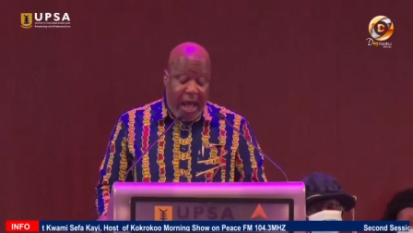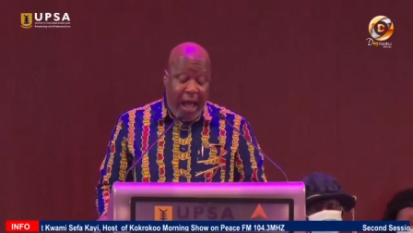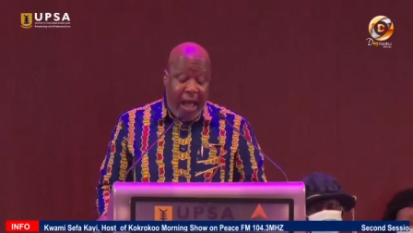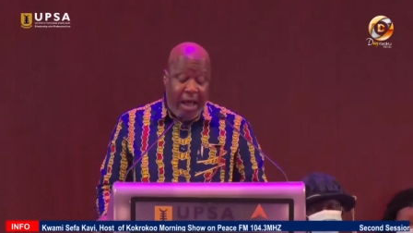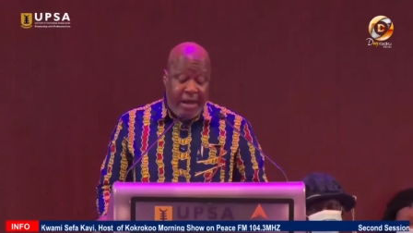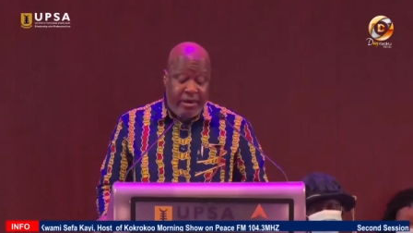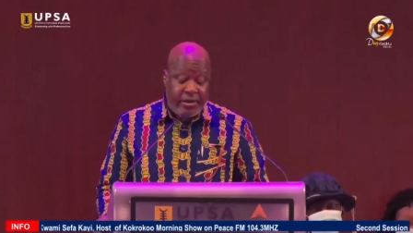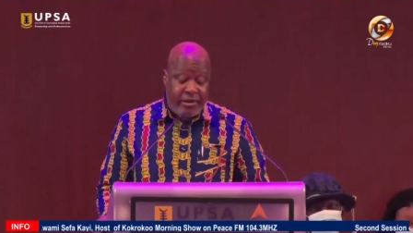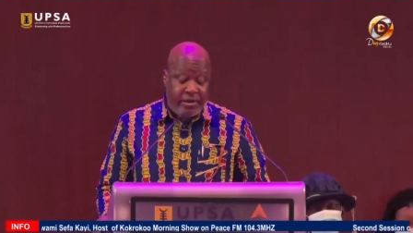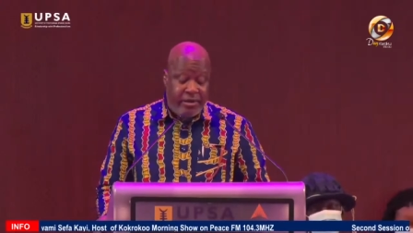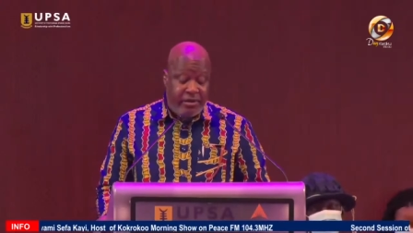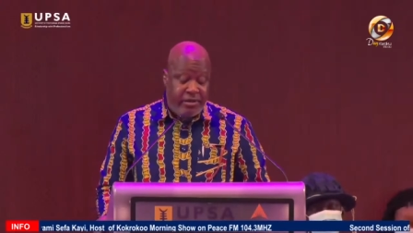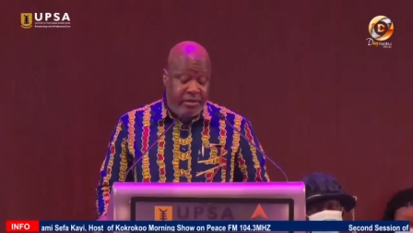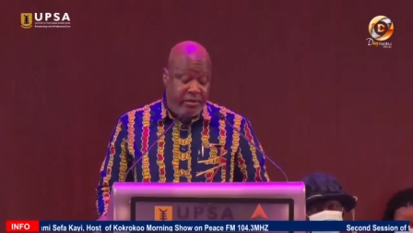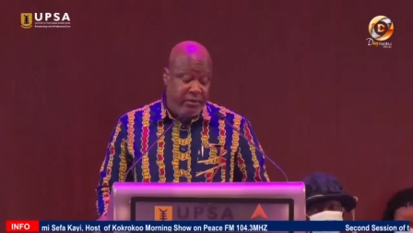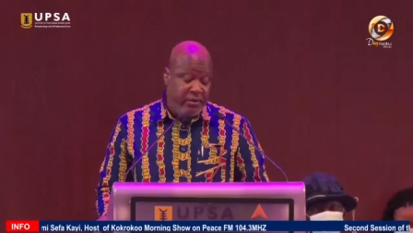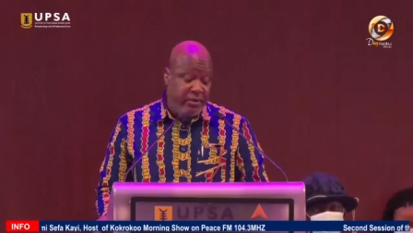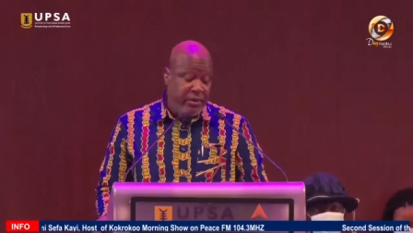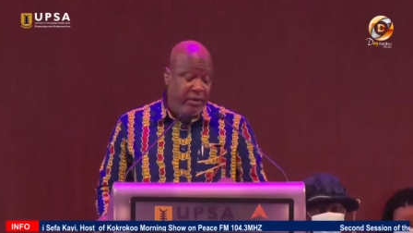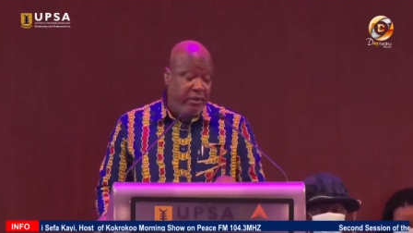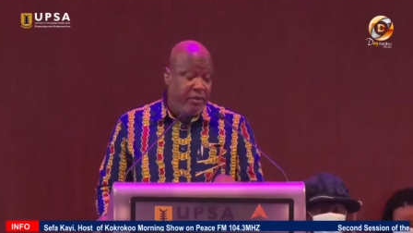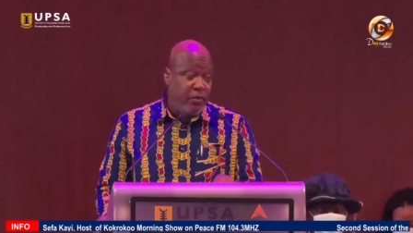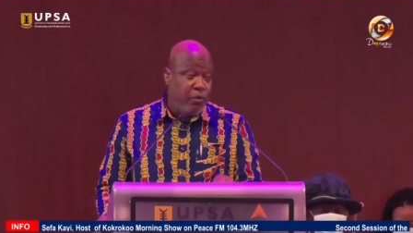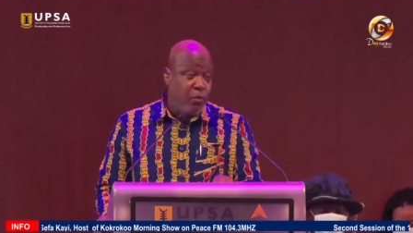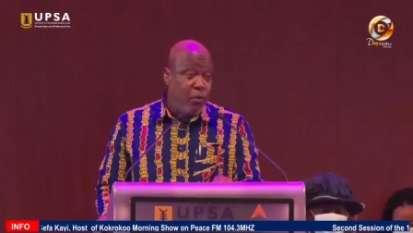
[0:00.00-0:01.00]
and
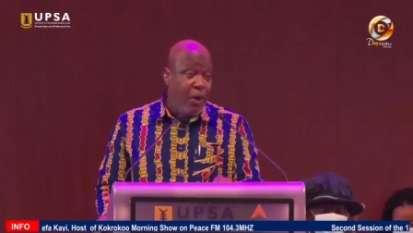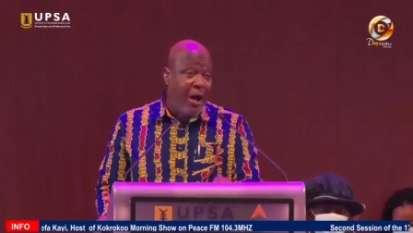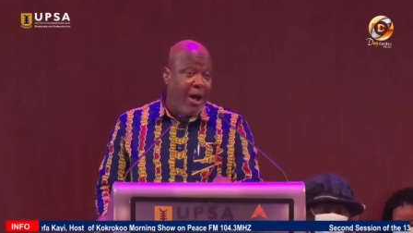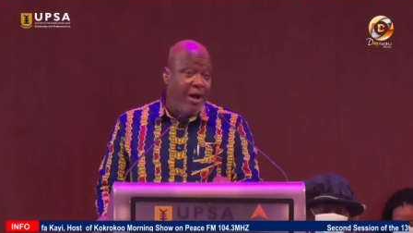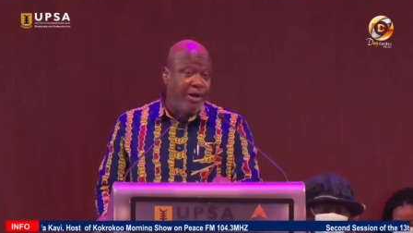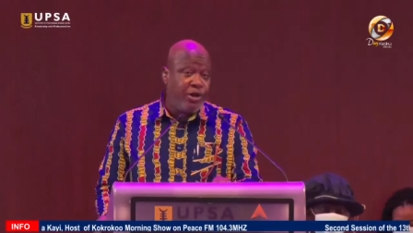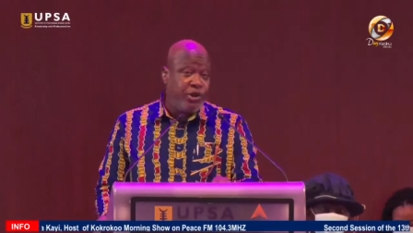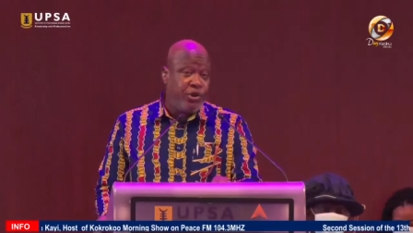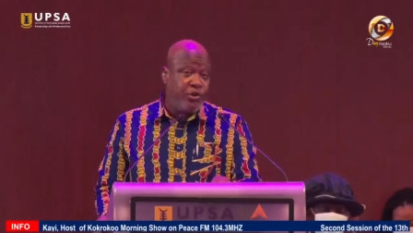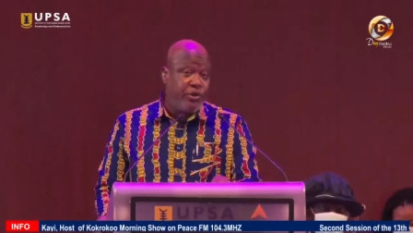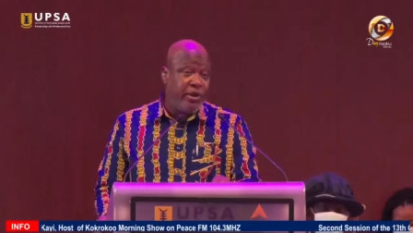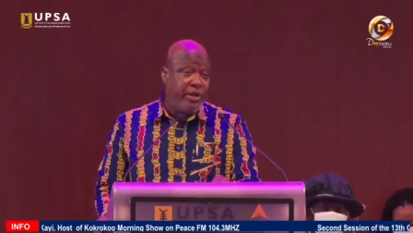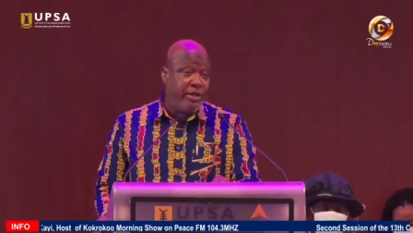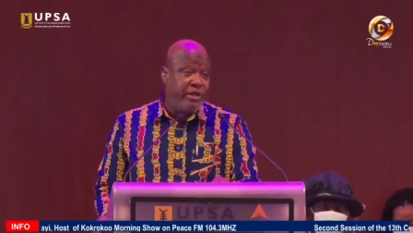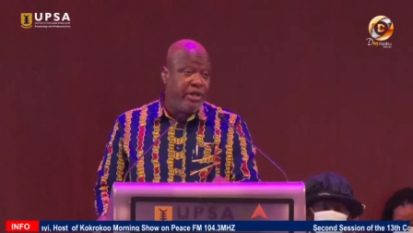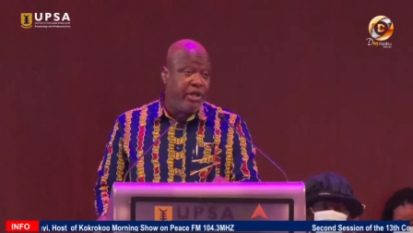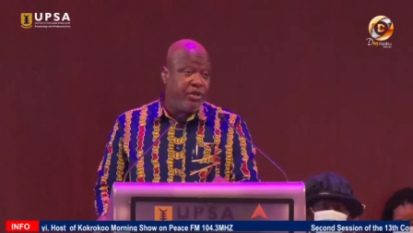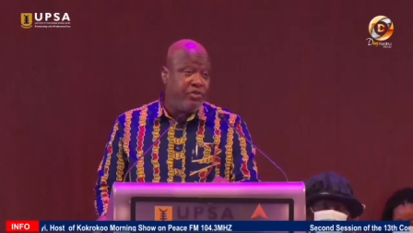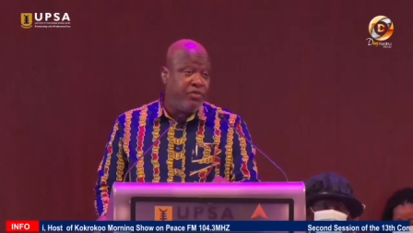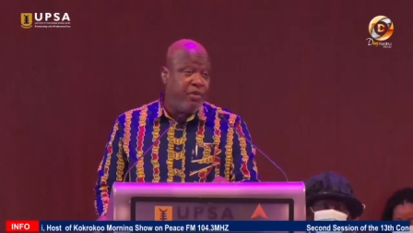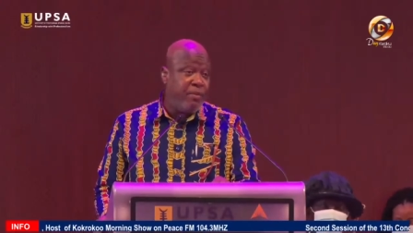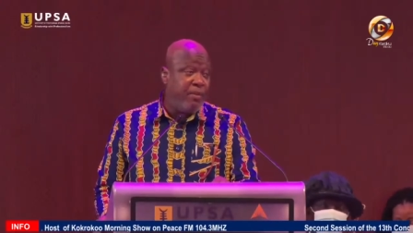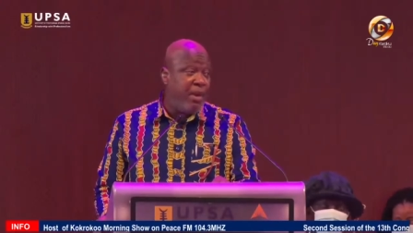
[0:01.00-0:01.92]
whilst you're at it,